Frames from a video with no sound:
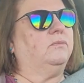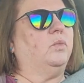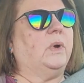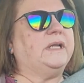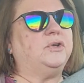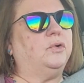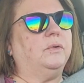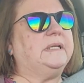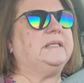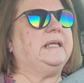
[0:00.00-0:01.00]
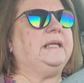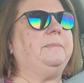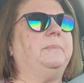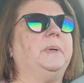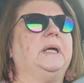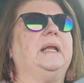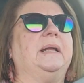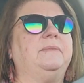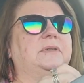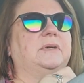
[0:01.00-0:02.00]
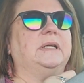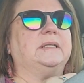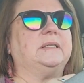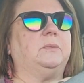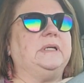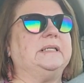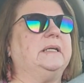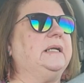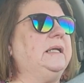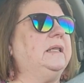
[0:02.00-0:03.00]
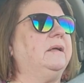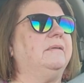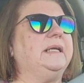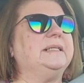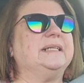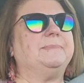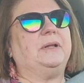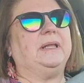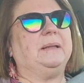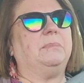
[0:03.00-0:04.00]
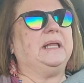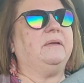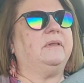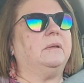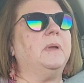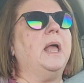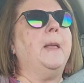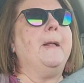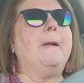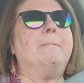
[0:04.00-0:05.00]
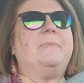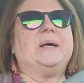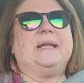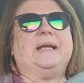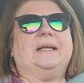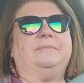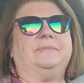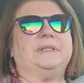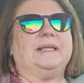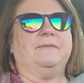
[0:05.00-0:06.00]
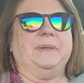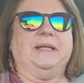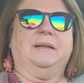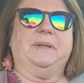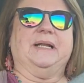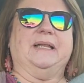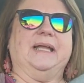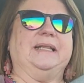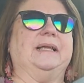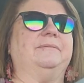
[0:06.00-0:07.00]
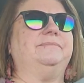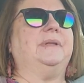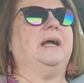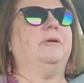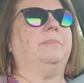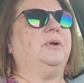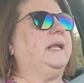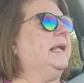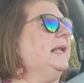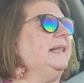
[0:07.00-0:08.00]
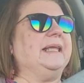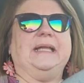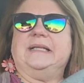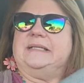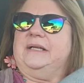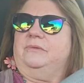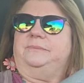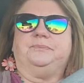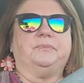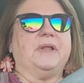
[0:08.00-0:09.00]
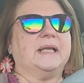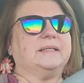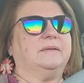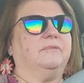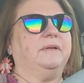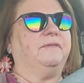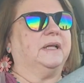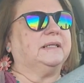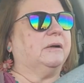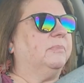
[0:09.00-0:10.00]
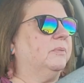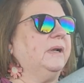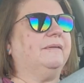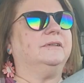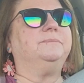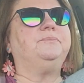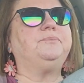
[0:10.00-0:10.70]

Way too greasy, but I was trying to squeeze out any of the grease. That's my only complaint with them. But um, it's giving me a little bit of like the heartburny kind of thing. So acid reflux, heartburn, whatever.